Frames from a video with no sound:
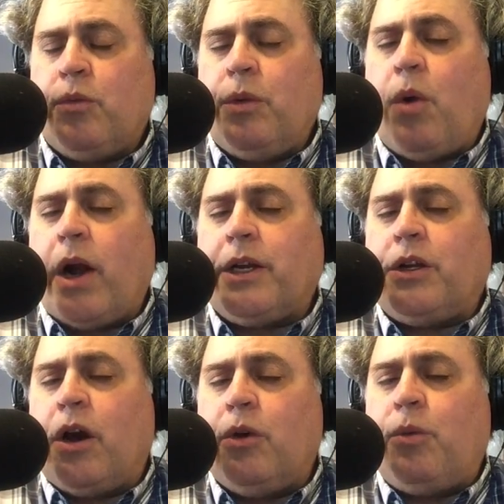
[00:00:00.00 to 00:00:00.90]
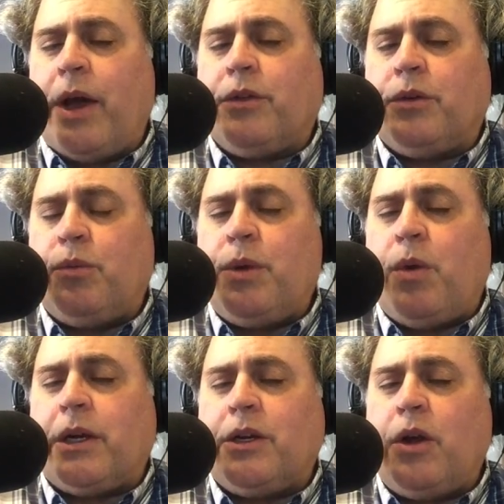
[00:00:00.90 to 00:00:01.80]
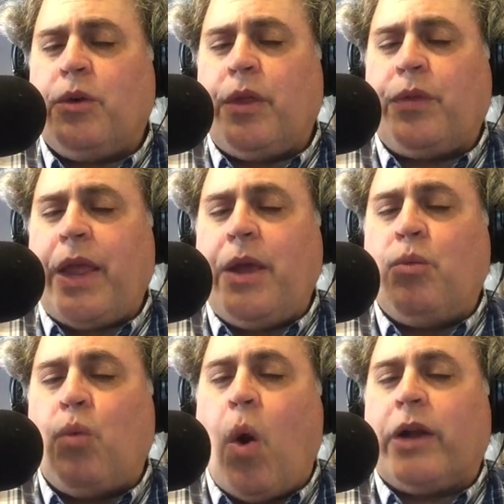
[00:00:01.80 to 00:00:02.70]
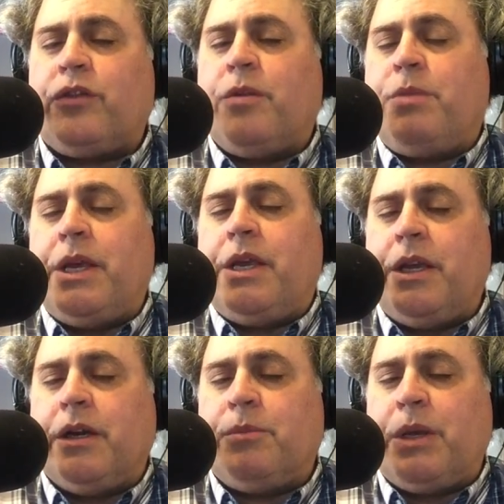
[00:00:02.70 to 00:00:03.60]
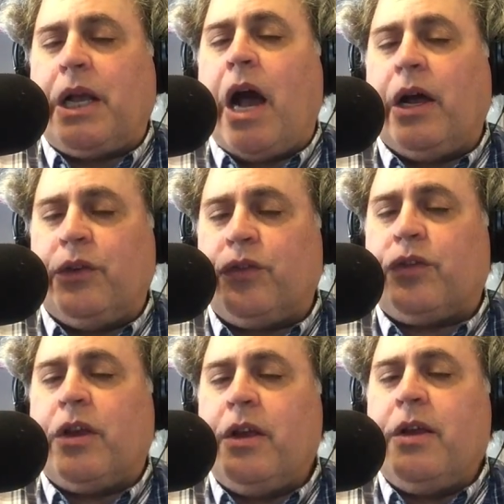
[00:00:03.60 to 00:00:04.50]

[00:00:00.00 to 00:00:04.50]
We want to know that they want to be here because